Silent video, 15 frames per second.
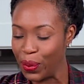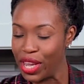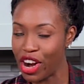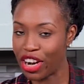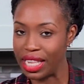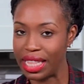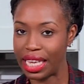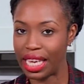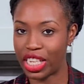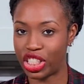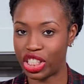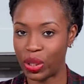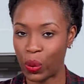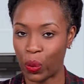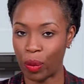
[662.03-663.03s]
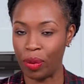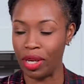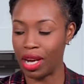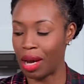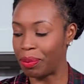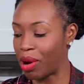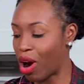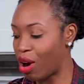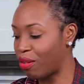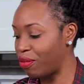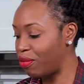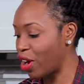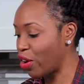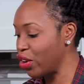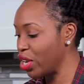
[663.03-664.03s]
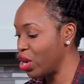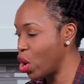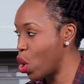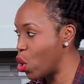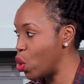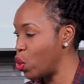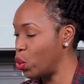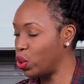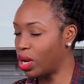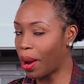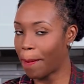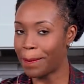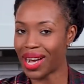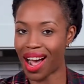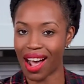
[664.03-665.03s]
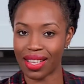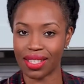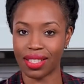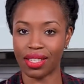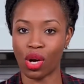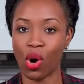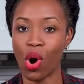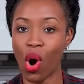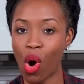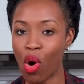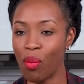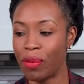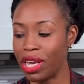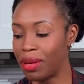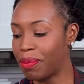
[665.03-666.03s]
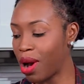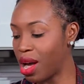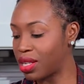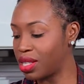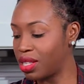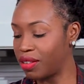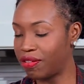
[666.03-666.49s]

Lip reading: We are in the kitchen whipping up our very own pasta, homemade pasta